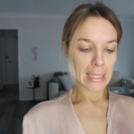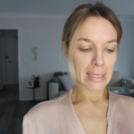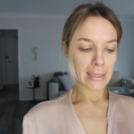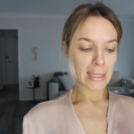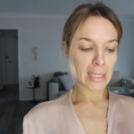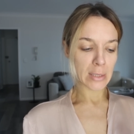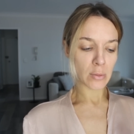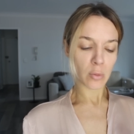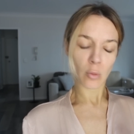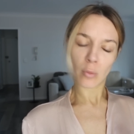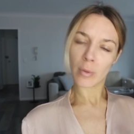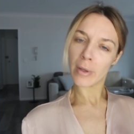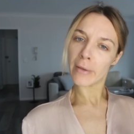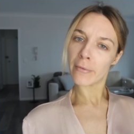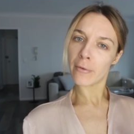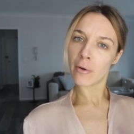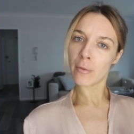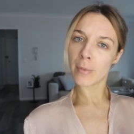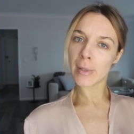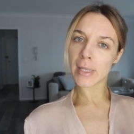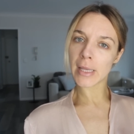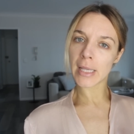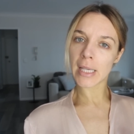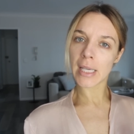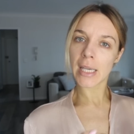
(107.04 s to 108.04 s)
That's what we've all
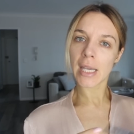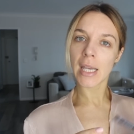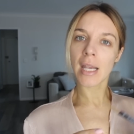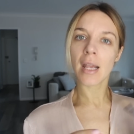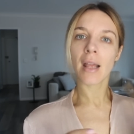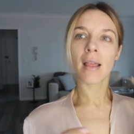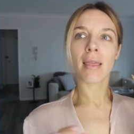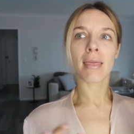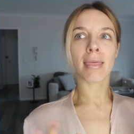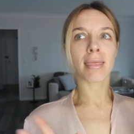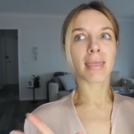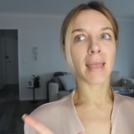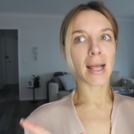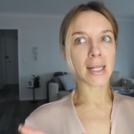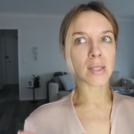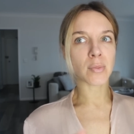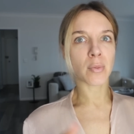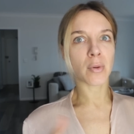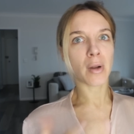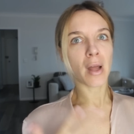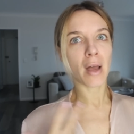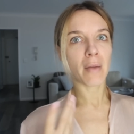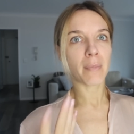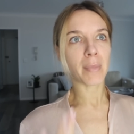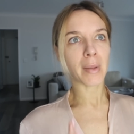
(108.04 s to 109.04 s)
been thinking. That's
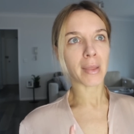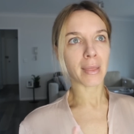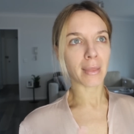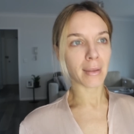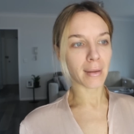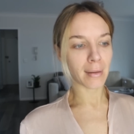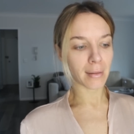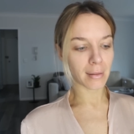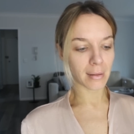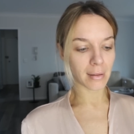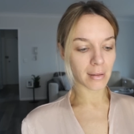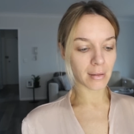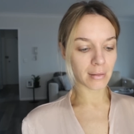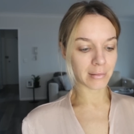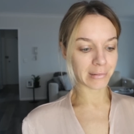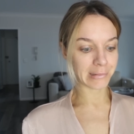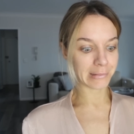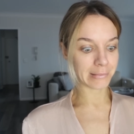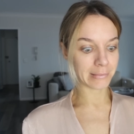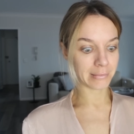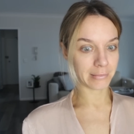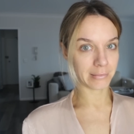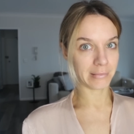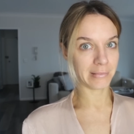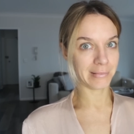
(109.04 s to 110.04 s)
what I've been thinking.
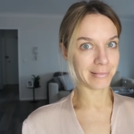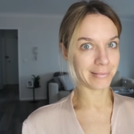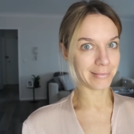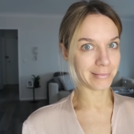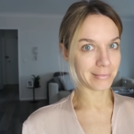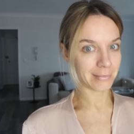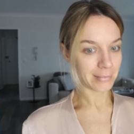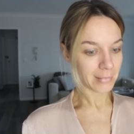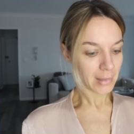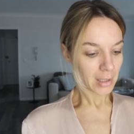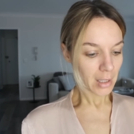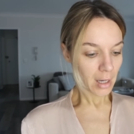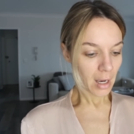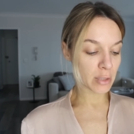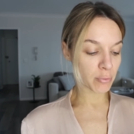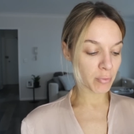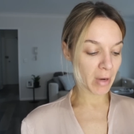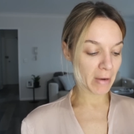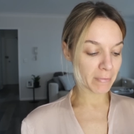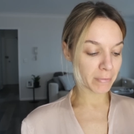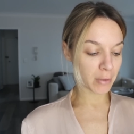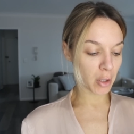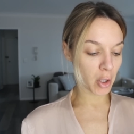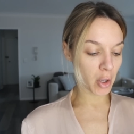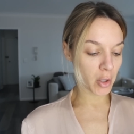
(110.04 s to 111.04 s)
It's
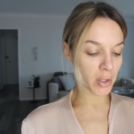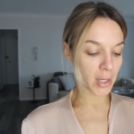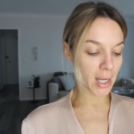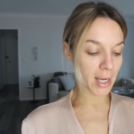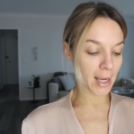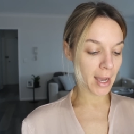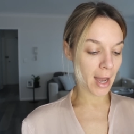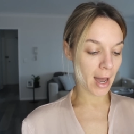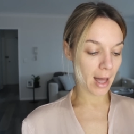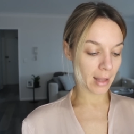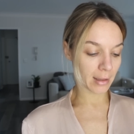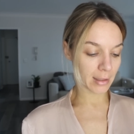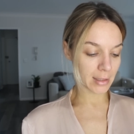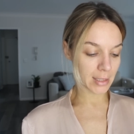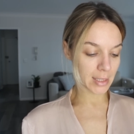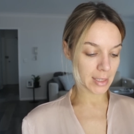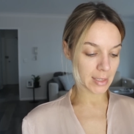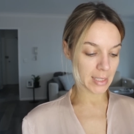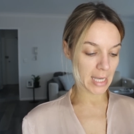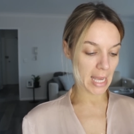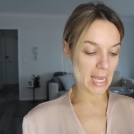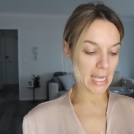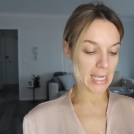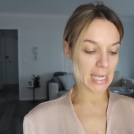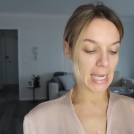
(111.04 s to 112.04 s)
Revlon
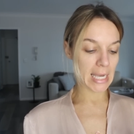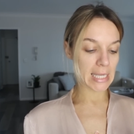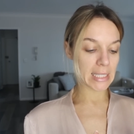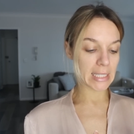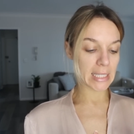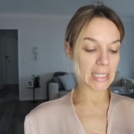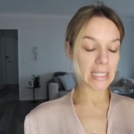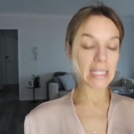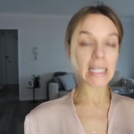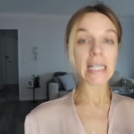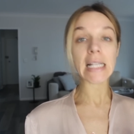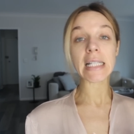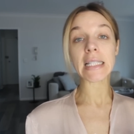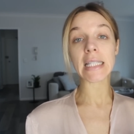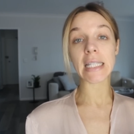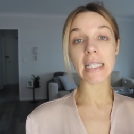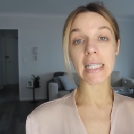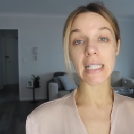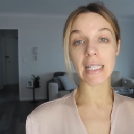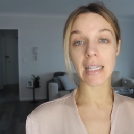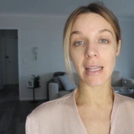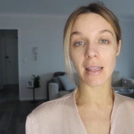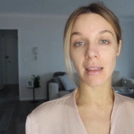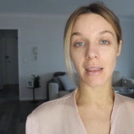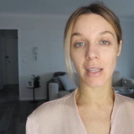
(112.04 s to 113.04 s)
COLOURSTAY, and it is
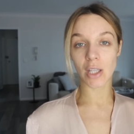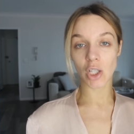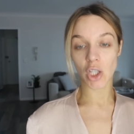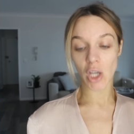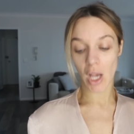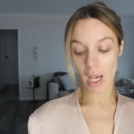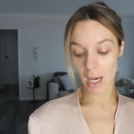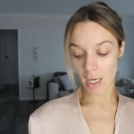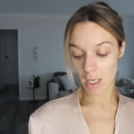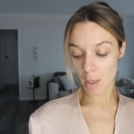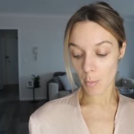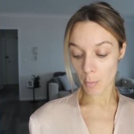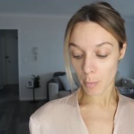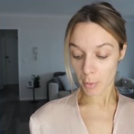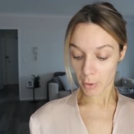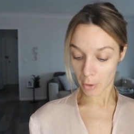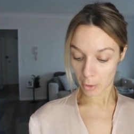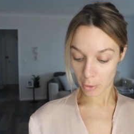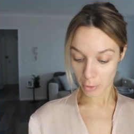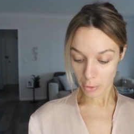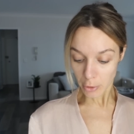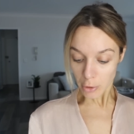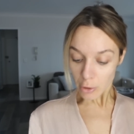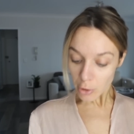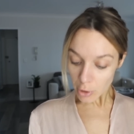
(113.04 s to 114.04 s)
in the shade
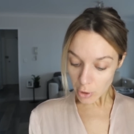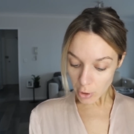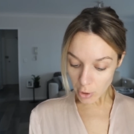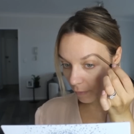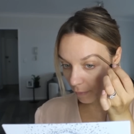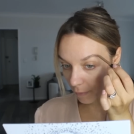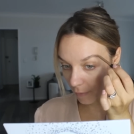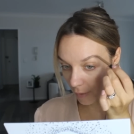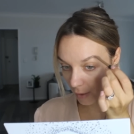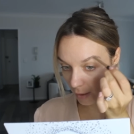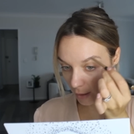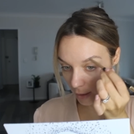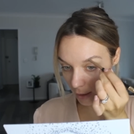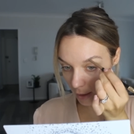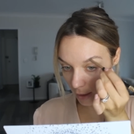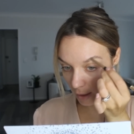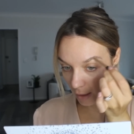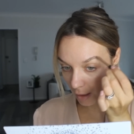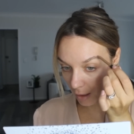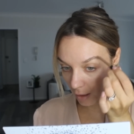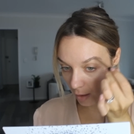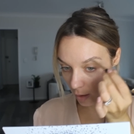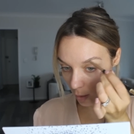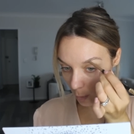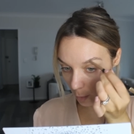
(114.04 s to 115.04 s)
Blonde. Fill
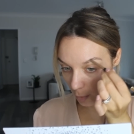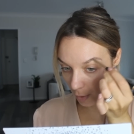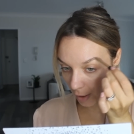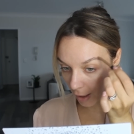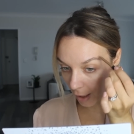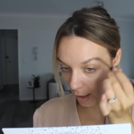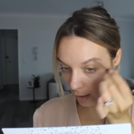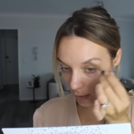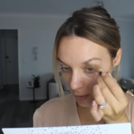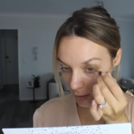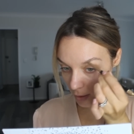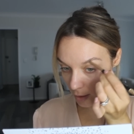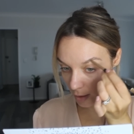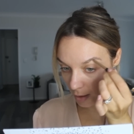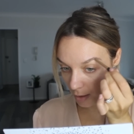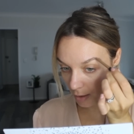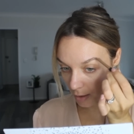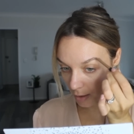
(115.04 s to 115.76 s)
in the brows